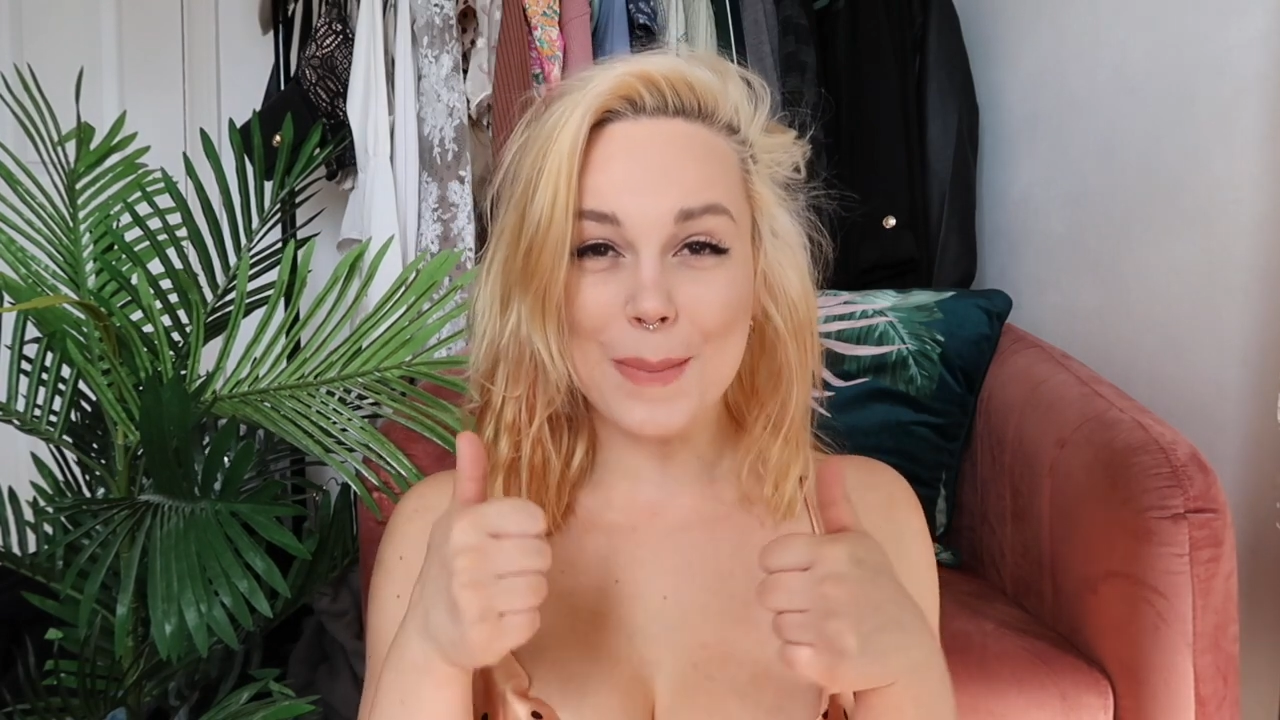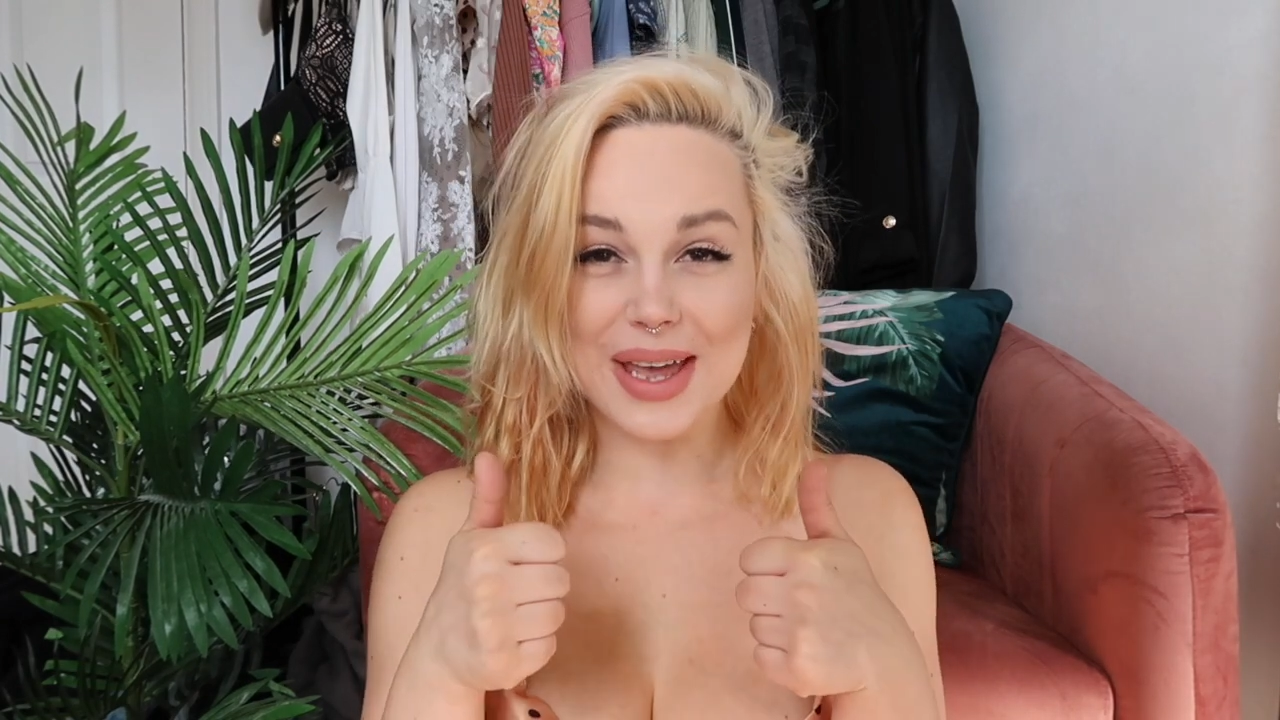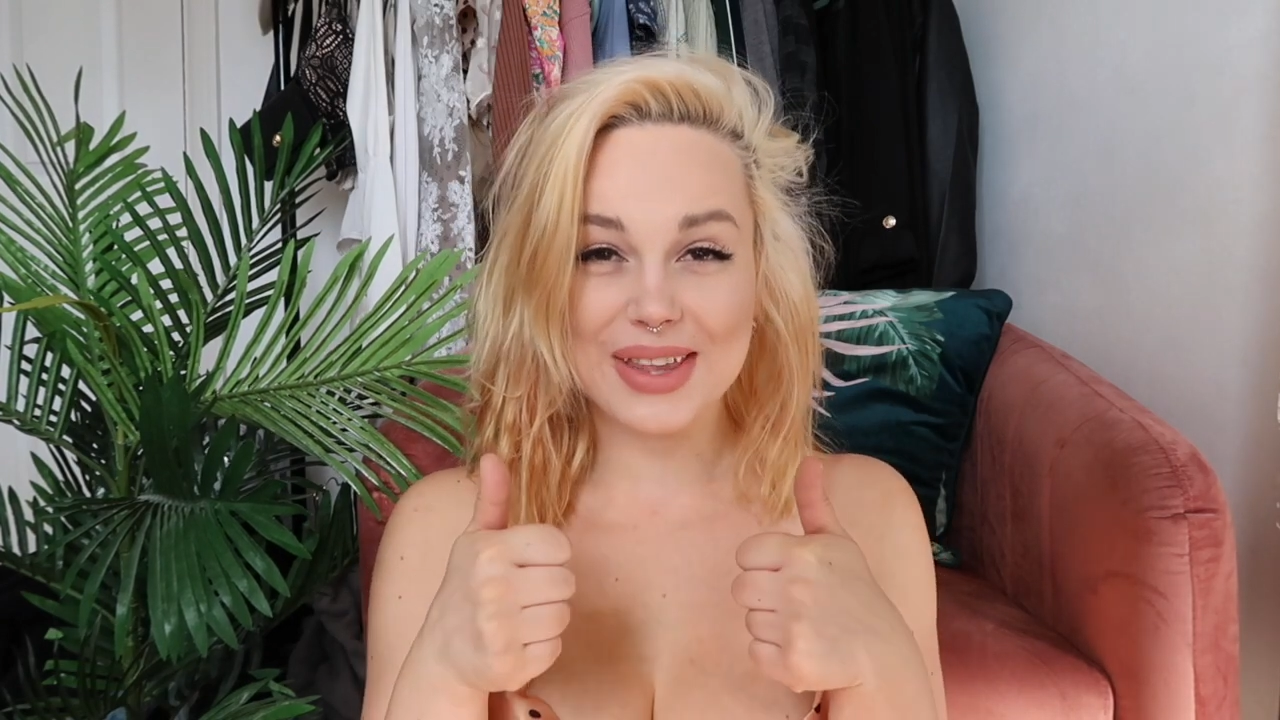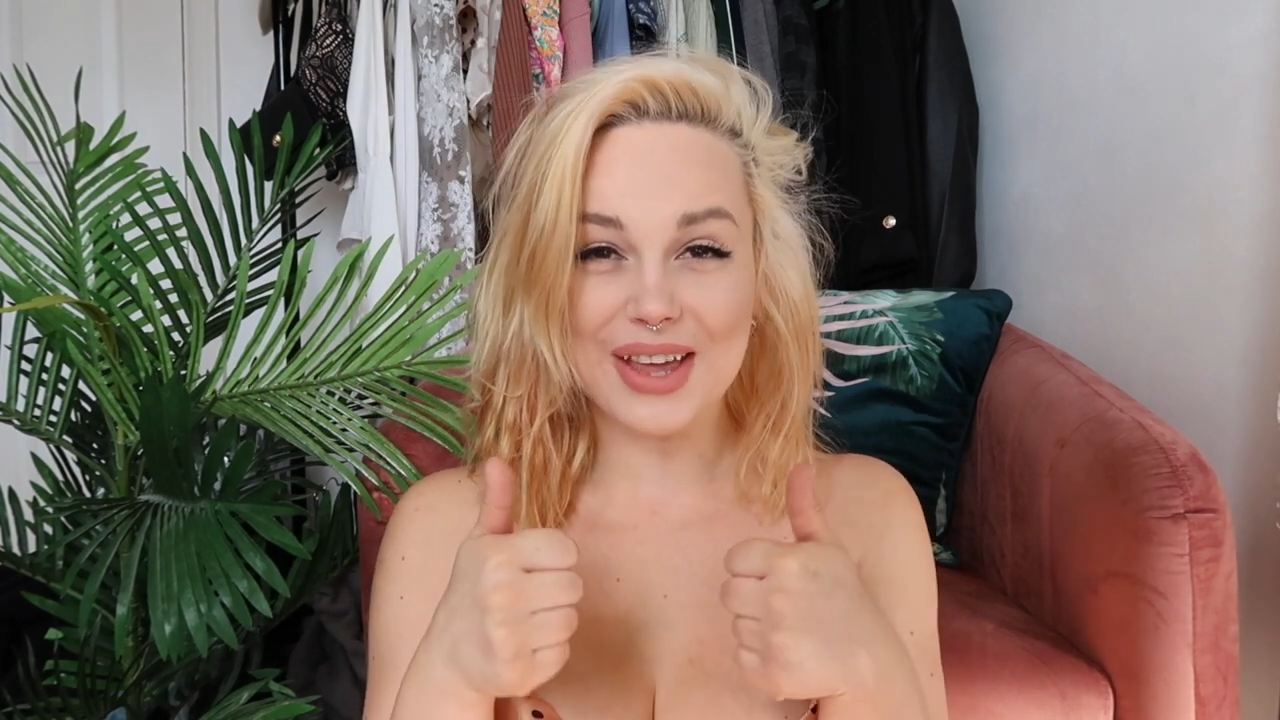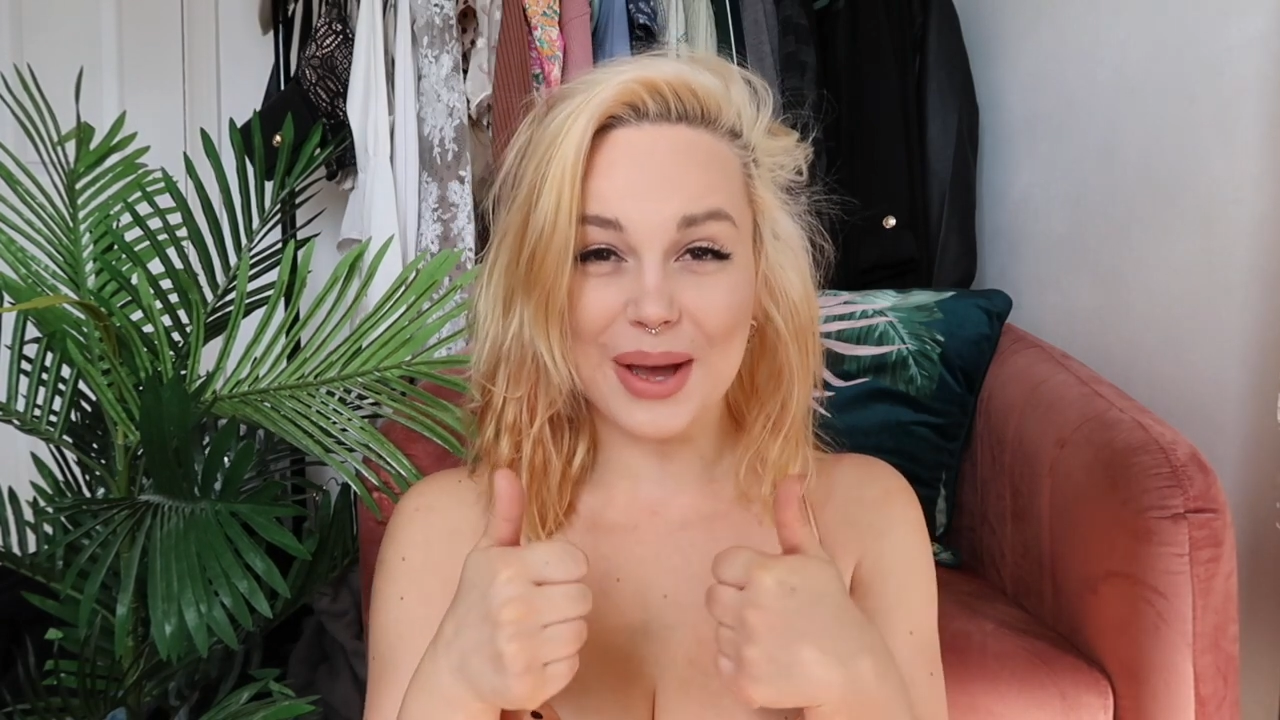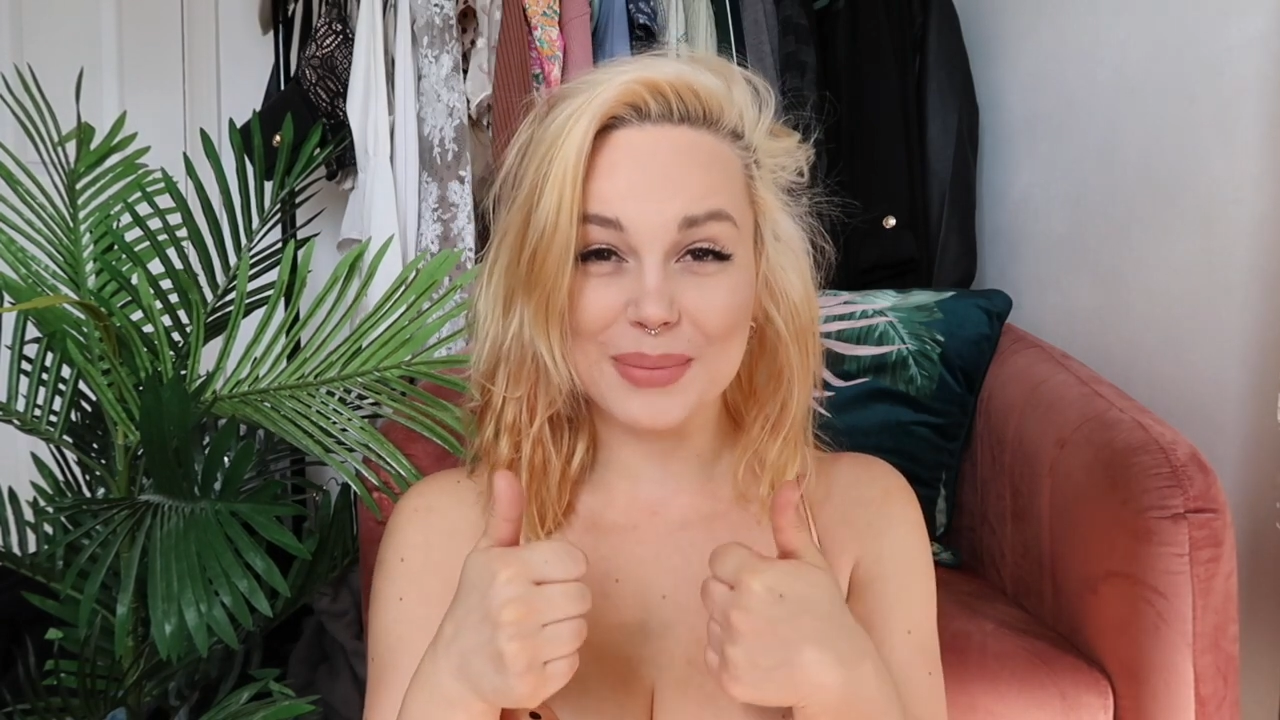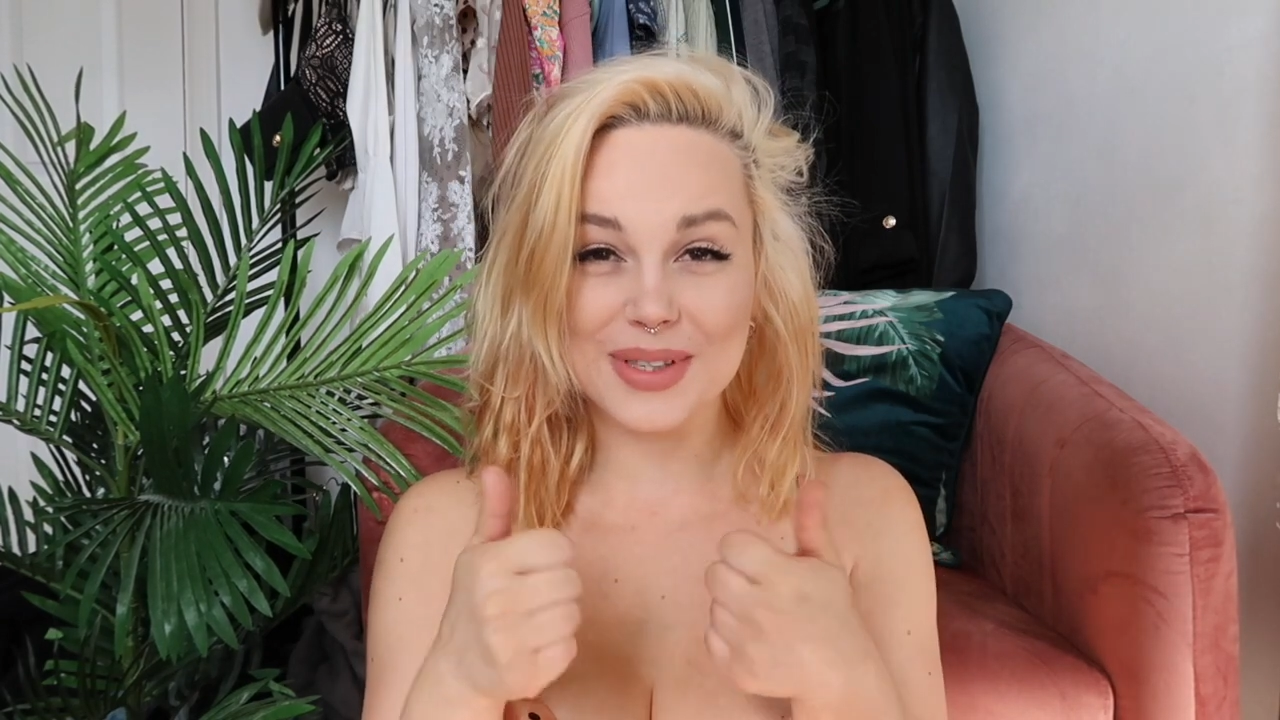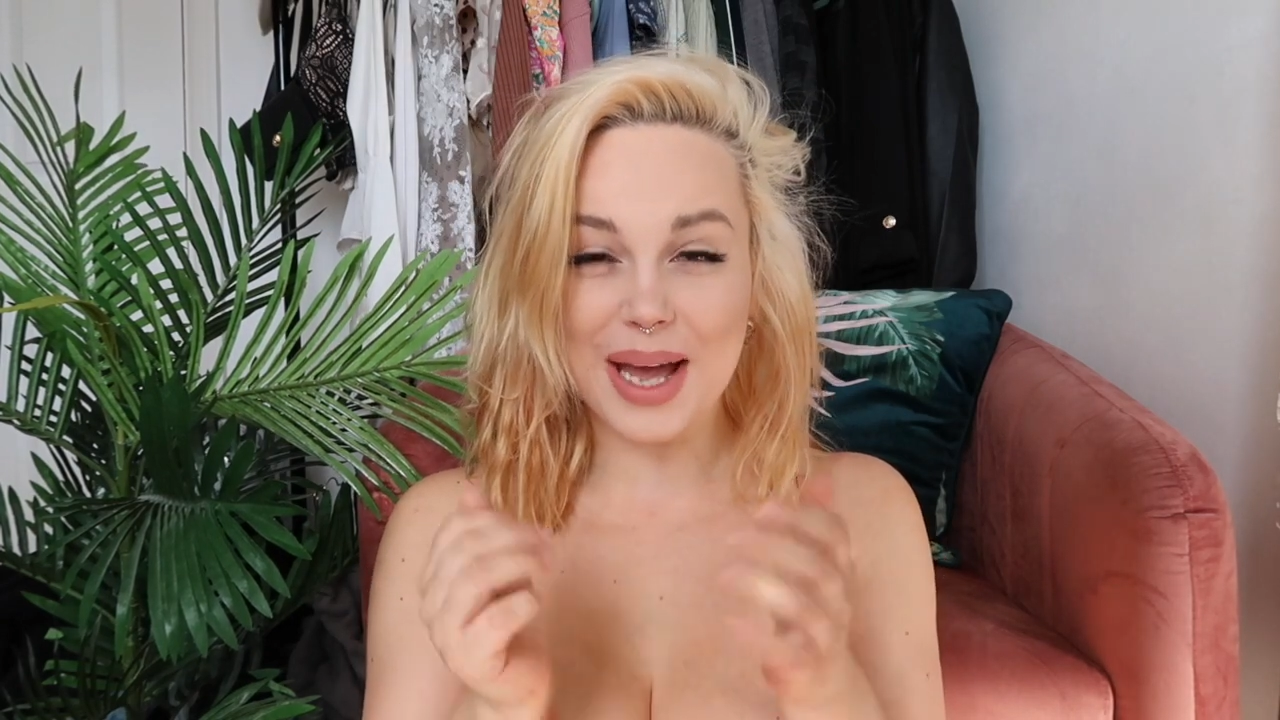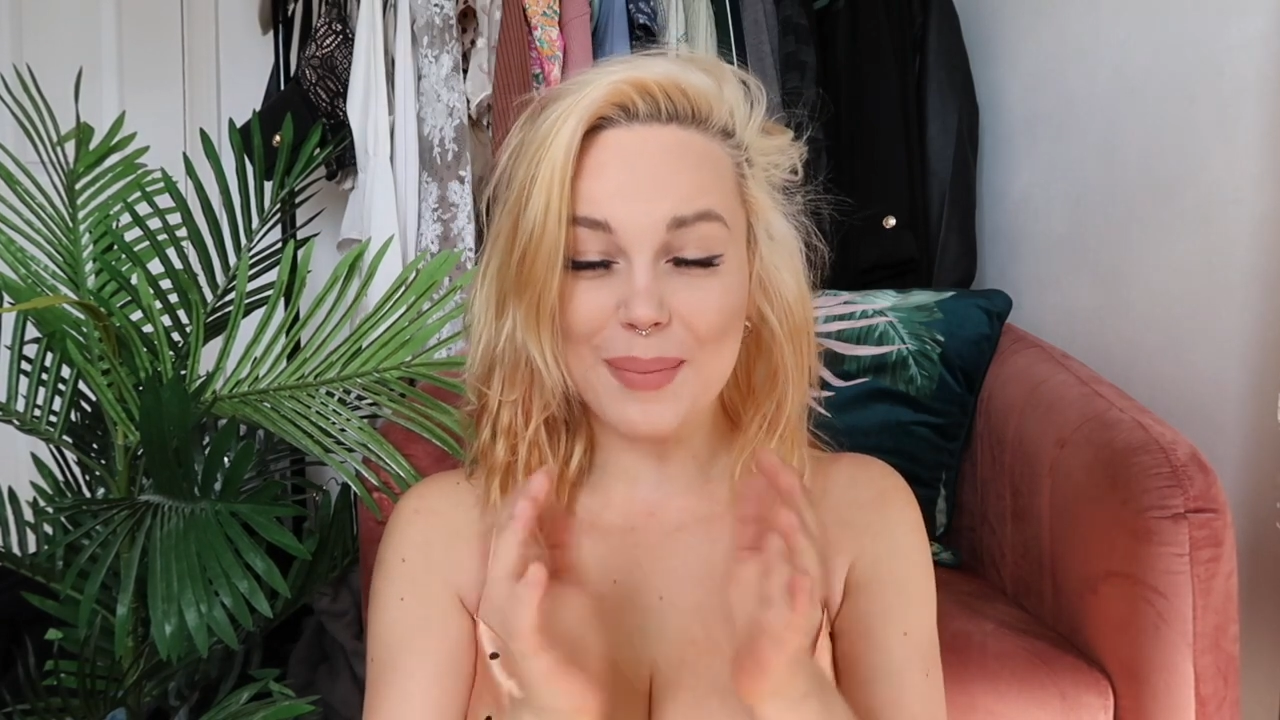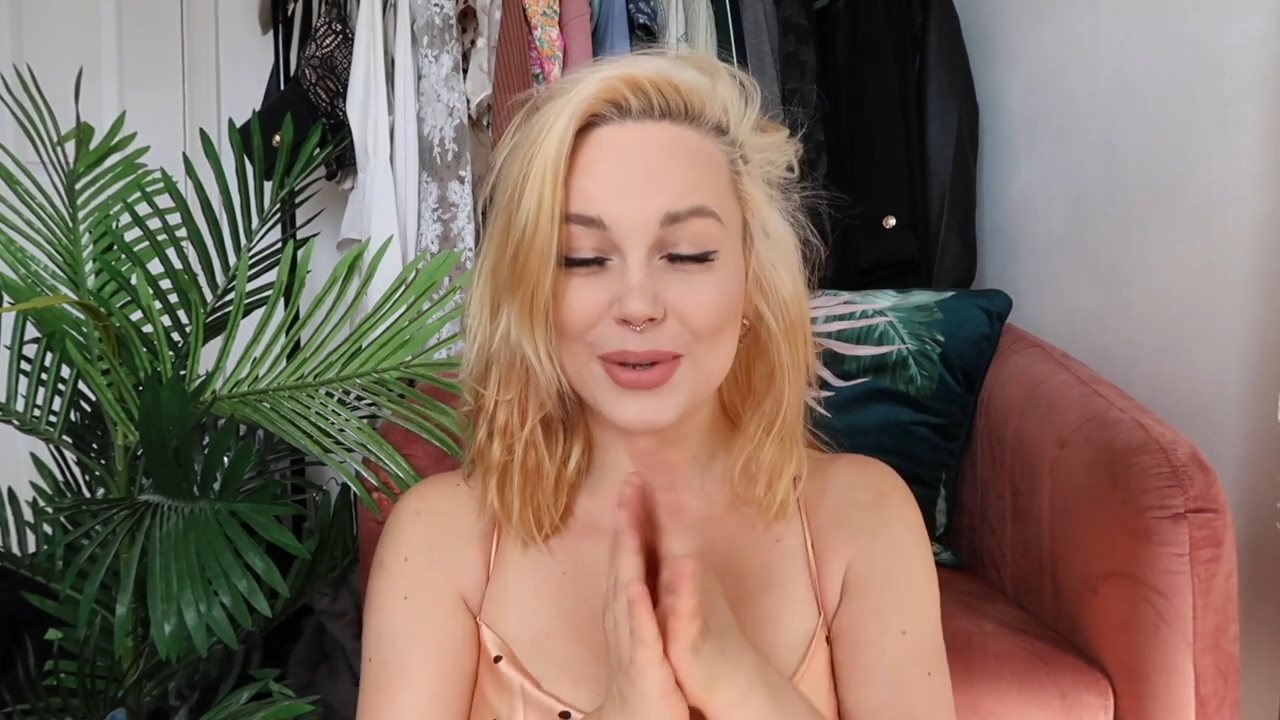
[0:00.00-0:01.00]
big thumbs
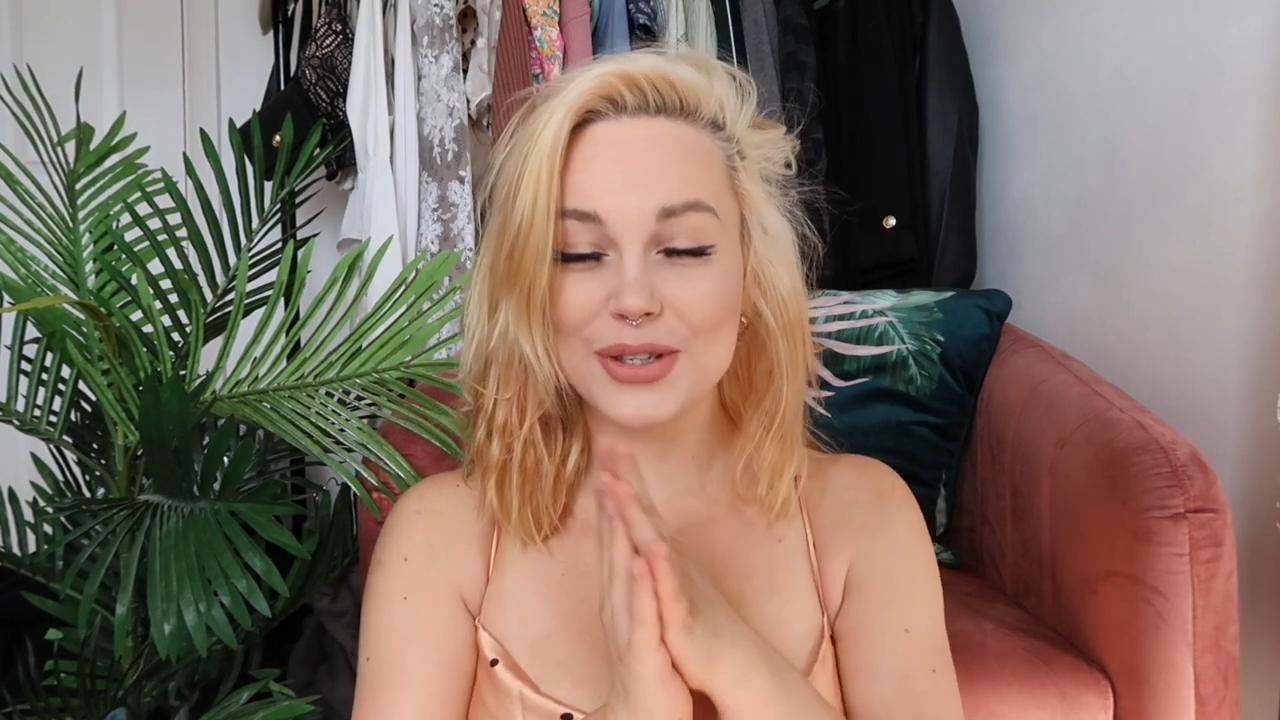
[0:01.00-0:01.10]
up.